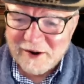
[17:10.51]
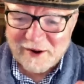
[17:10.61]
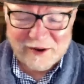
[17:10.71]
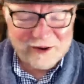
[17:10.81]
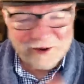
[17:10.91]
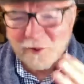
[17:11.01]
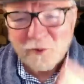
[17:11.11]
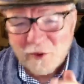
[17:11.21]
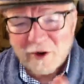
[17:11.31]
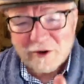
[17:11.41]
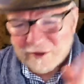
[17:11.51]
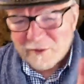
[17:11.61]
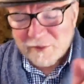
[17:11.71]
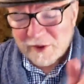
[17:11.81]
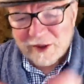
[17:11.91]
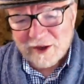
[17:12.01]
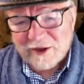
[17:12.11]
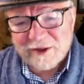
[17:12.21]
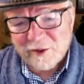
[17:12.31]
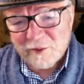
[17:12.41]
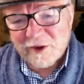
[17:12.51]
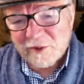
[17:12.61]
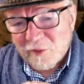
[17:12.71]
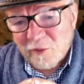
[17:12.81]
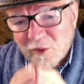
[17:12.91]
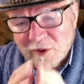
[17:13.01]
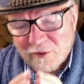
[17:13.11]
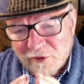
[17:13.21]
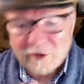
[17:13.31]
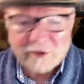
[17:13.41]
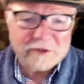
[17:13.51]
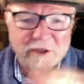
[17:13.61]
Uh, or or something like that. One of one of those.